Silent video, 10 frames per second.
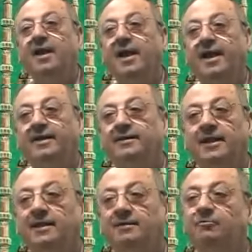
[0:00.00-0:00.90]
And
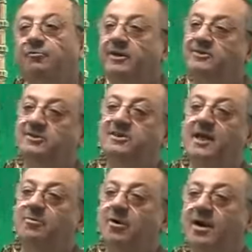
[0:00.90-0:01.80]
then where is the
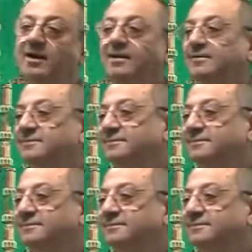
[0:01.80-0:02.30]
Sahibul Hal?